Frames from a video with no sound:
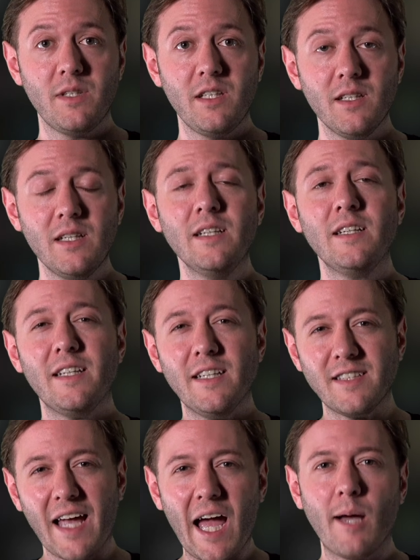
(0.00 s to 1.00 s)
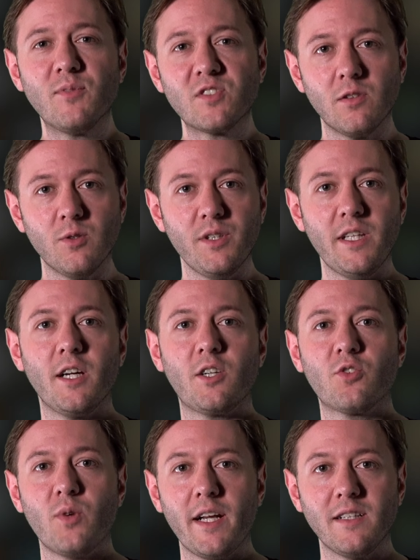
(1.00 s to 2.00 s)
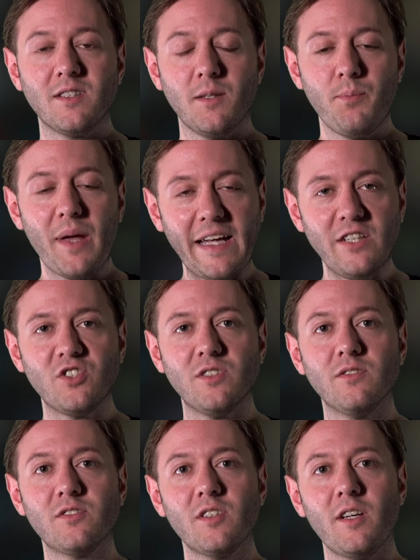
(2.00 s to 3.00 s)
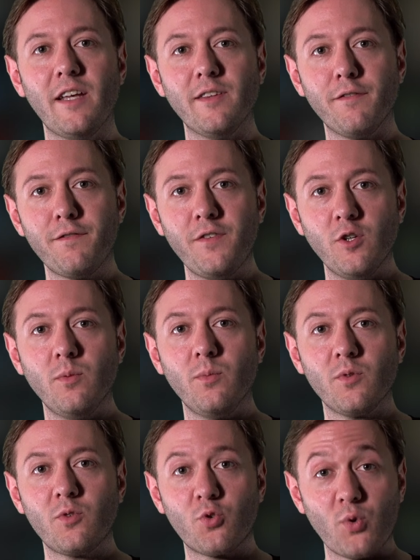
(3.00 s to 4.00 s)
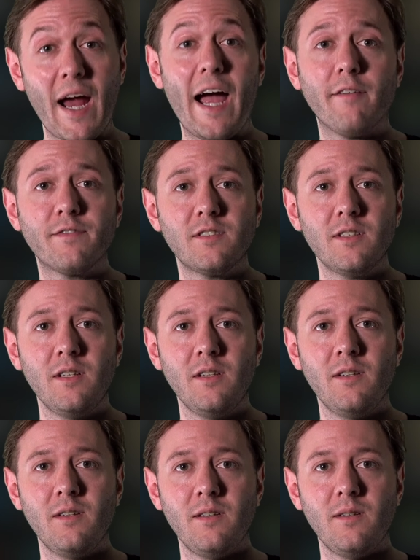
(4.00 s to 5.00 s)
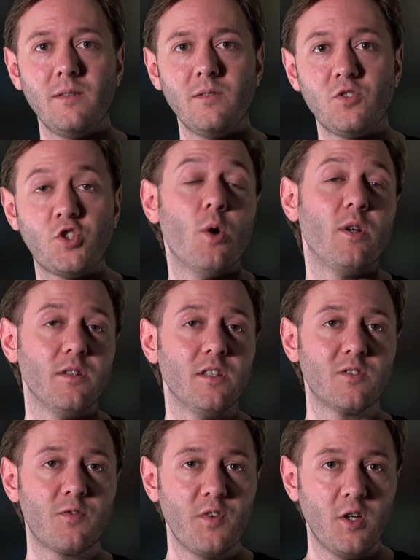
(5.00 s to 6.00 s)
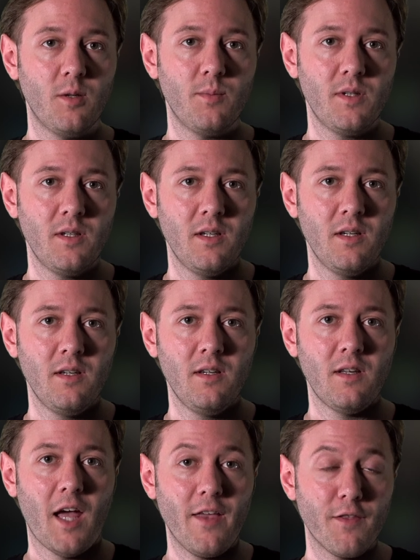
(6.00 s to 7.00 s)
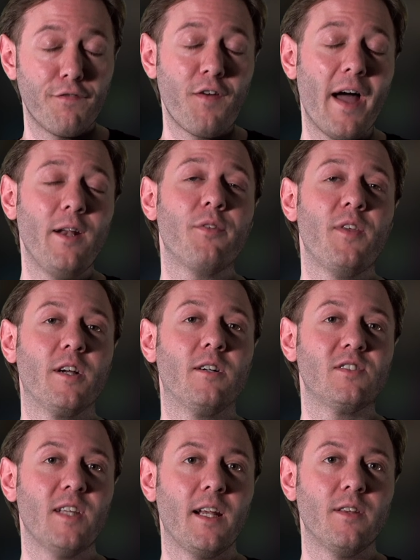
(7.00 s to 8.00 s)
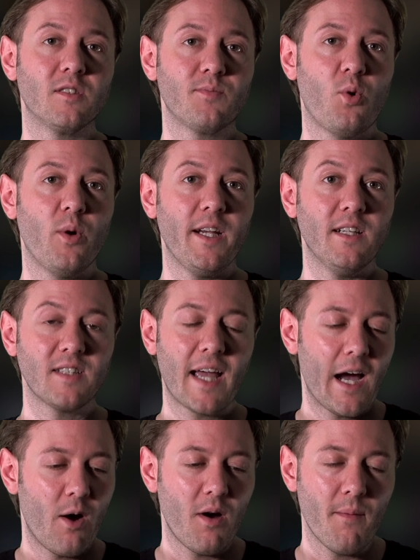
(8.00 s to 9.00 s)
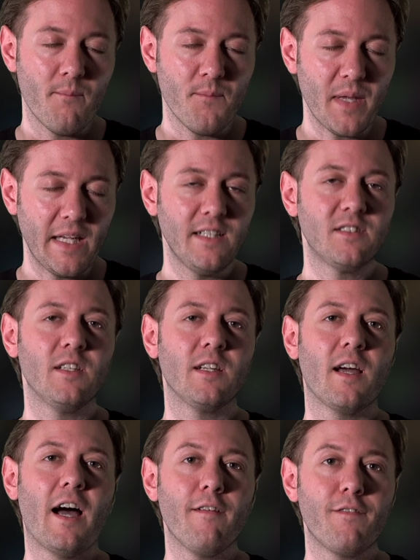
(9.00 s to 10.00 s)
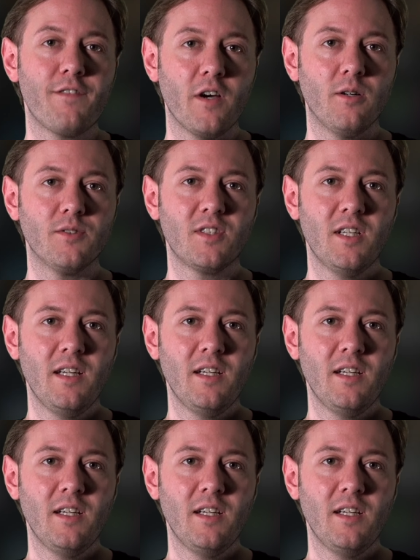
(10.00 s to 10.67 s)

me, is absolutely a credit to the patience and the film craft shown in this film. And the final thing I'll say to this point is how amazing I felt